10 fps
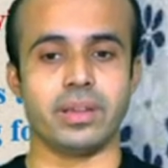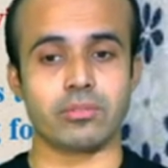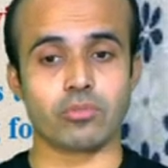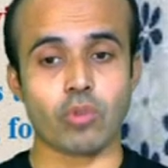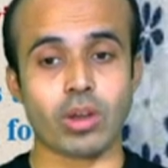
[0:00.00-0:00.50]

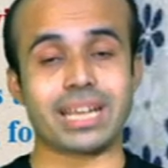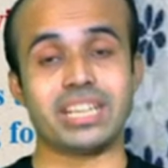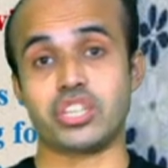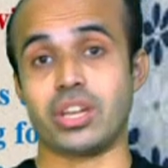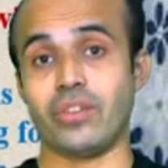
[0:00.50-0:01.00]

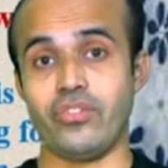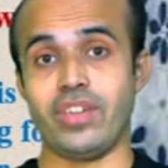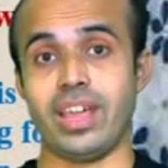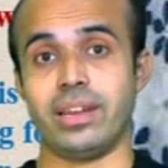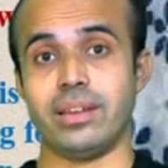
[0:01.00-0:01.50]
organization
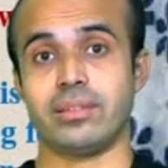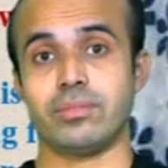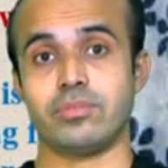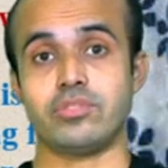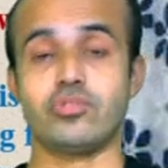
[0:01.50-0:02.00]
fail.
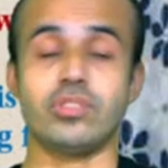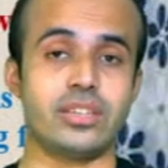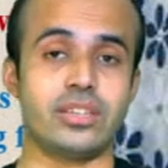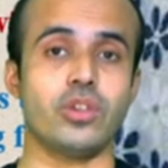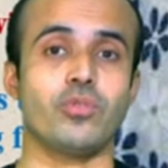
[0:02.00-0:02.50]
So that
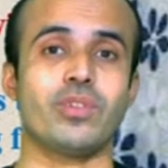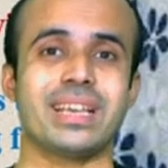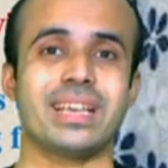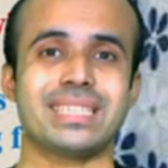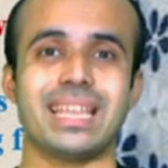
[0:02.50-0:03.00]
is why we can
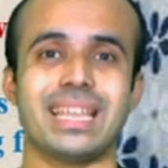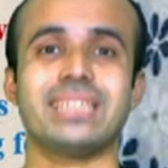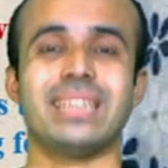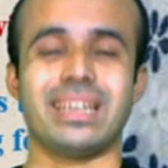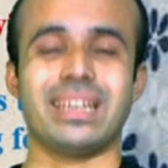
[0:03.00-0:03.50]
say that
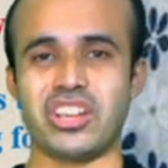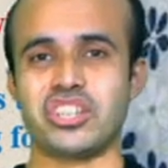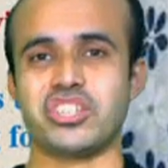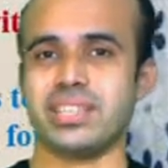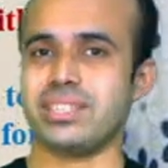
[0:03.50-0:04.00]
the
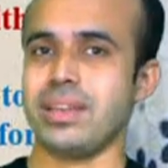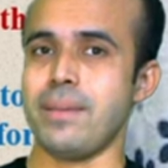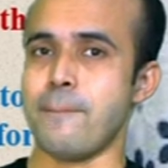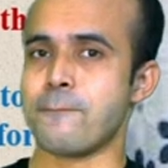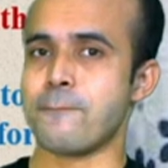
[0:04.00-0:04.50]
direction is the
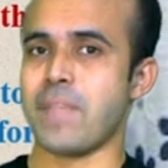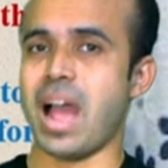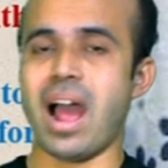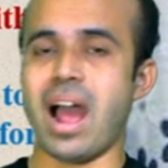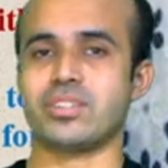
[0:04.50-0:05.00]

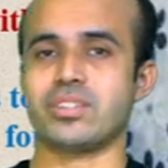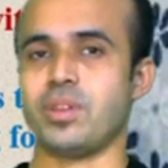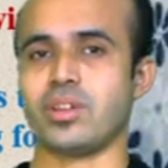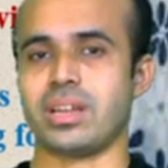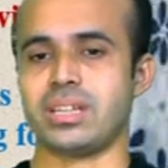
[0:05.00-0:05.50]
heart of the
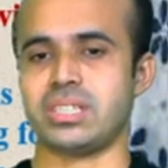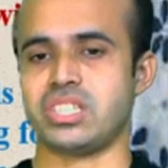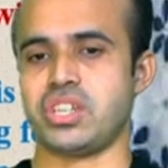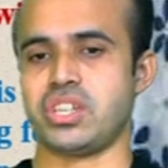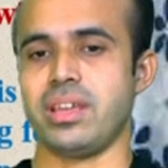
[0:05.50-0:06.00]

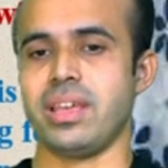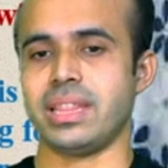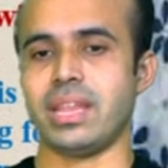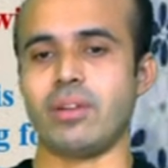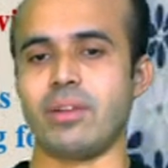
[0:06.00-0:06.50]
organization.
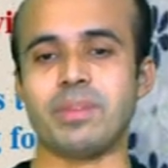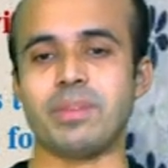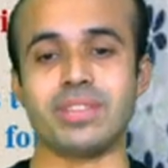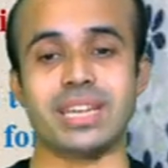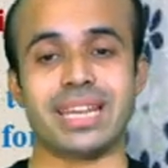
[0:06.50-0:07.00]
Now coming
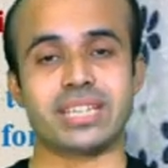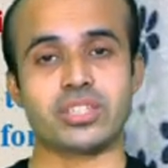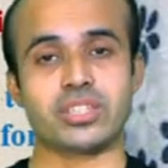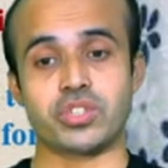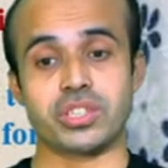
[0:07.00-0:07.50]
to the next
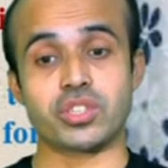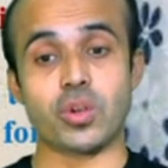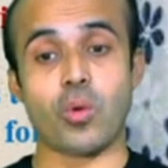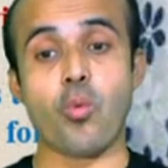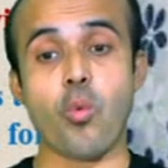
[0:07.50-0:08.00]
question, so
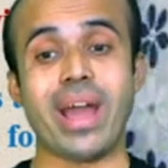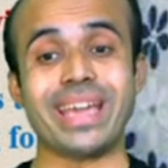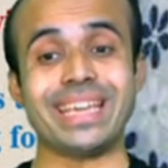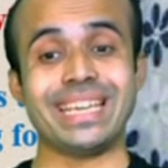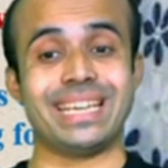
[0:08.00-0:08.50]
why
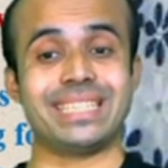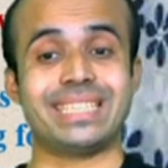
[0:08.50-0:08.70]
is